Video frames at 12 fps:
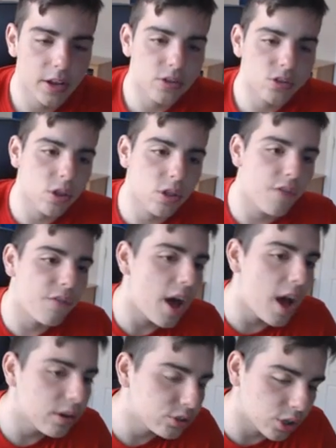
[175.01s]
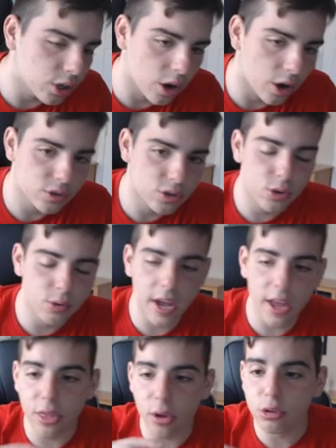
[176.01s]
So the voucher. So you
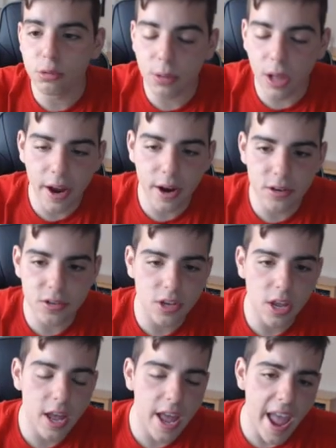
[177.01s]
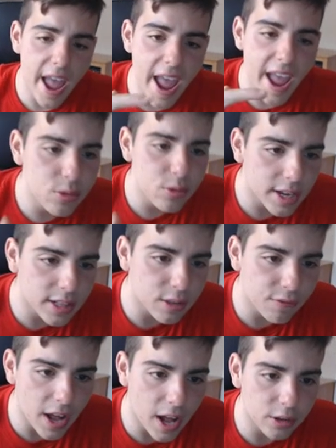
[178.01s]
get those players and you get the
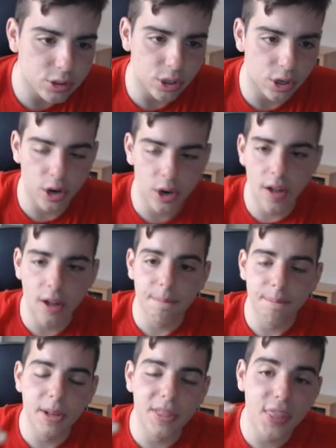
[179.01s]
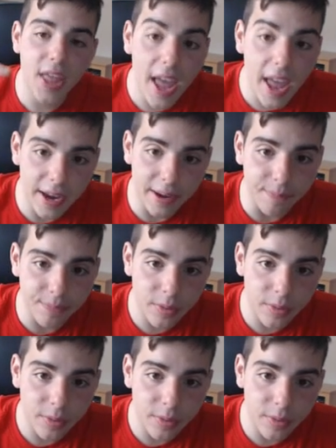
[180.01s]
voucher. But then